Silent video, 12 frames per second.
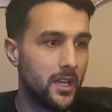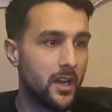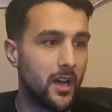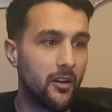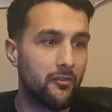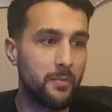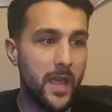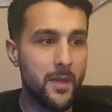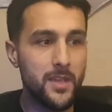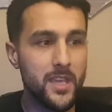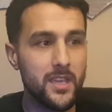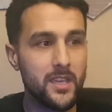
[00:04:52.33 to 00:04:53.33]
of
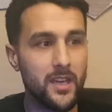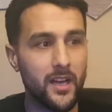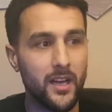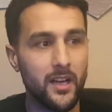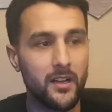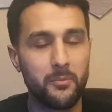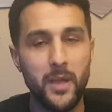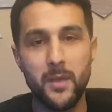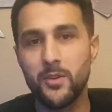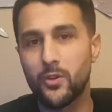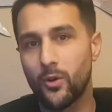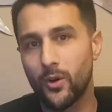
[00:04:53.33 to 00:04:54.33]
baby, uh,
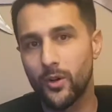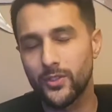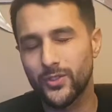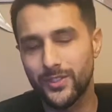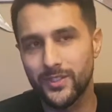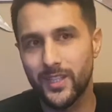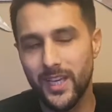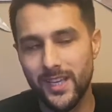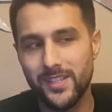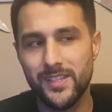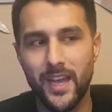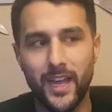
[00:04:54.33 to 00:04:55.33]
baby corals, or in this
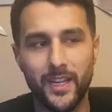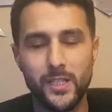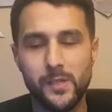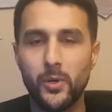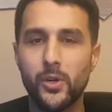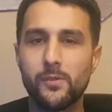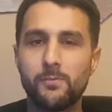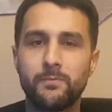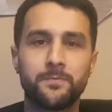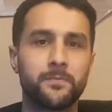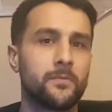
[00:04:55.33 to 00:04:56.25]
case, egg and sperm.